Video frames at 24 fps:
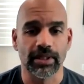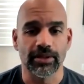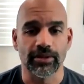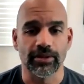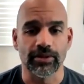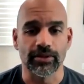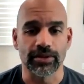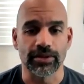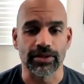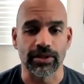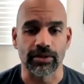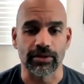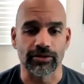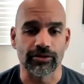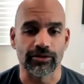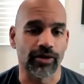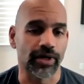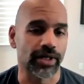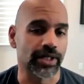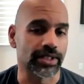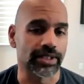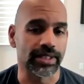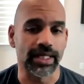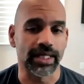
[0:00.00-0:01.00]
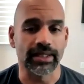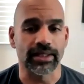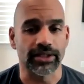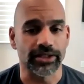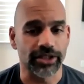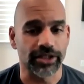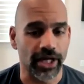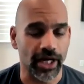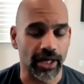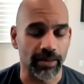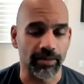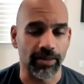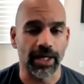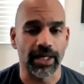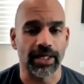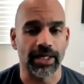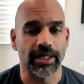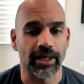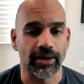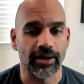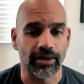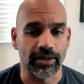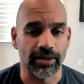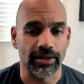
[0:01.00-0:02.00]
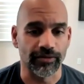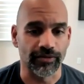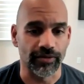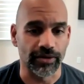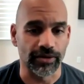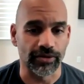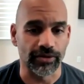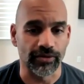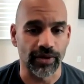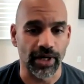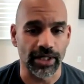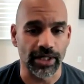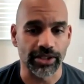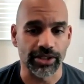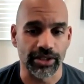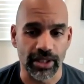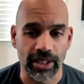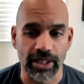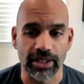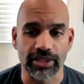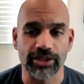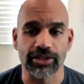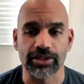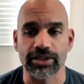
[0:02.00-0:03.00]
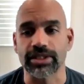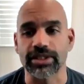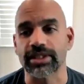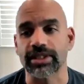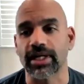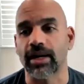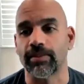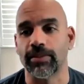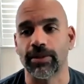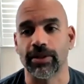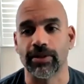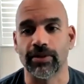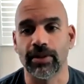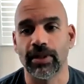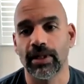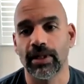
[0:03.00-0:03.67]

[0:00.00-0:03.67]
you start trying to take the chatbot down a different direction, it should stop you.